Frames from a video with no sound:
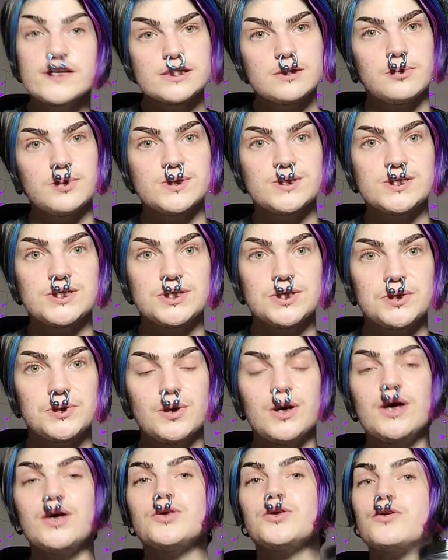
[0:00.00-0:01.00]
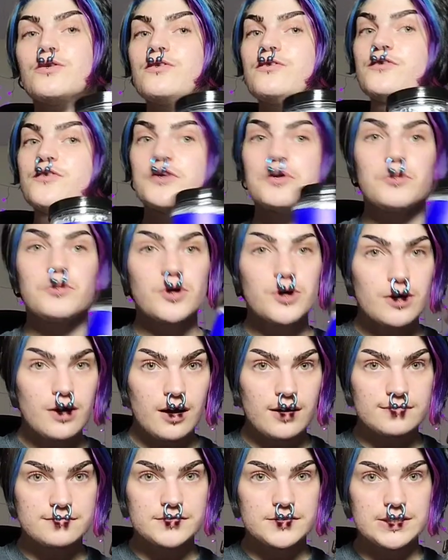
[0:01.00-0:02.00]
visible to you. You'll feel more
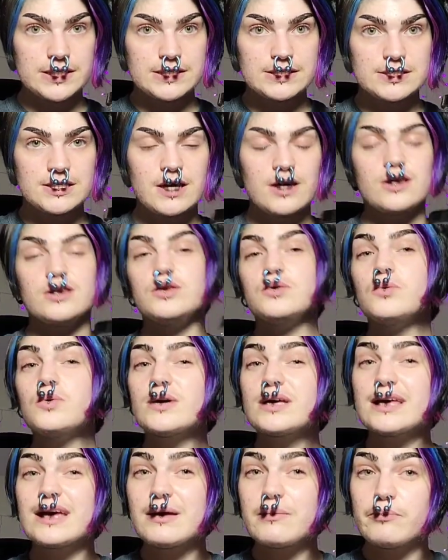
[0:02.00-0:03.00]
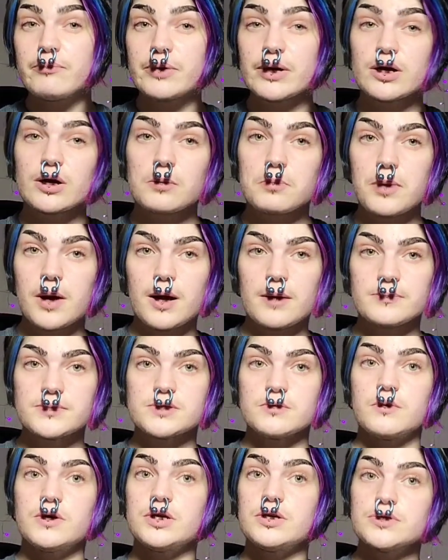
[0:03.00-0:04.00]
confident. You will get bigger
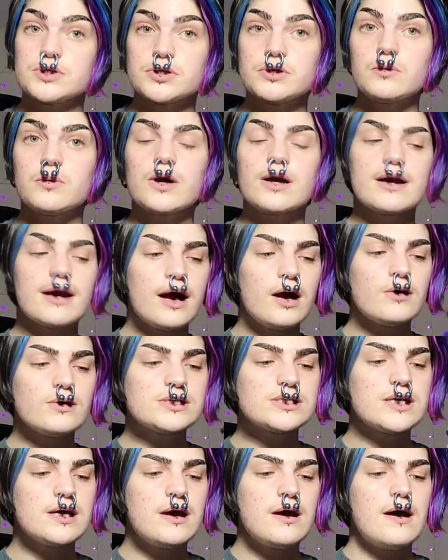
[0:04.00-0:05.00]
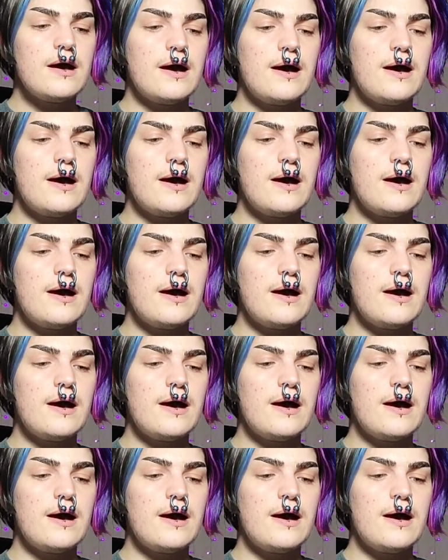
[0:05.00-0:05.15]
pumps when you do work out.